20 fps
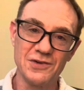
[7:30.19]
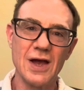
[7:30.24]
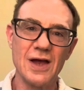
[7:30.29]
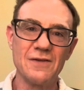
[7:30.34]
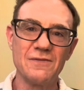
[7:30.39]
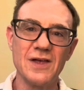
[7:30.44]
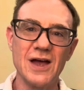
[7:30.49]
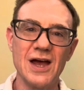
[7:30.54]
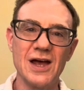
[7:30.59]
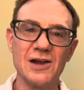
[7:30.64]

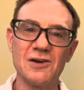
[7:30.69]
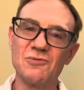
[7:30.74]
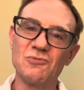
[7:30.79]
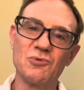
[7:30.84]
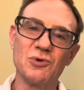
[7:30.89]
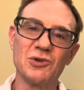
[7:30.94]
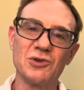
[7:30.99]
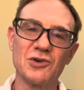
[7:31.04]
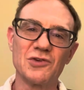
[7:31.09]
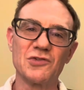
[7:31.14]
and then
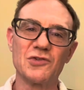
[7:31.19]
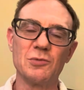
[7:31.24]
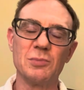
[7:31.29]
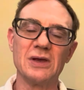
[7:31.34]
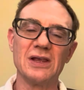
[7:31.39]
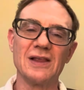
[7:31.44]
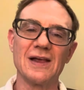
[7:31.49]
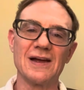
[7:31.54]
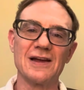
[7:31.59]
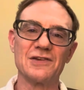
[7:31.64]
what looks to
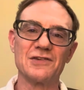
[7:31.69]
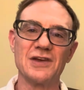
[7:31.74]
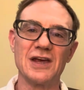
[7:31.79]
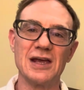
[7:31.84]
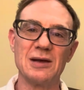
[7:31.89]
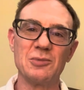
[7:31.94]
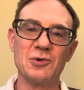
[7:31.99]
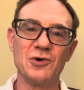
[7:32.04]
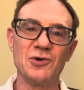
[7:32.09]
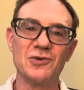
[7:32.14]
be like a
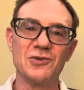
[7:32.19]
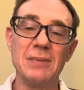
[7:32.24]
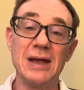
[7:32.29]
table.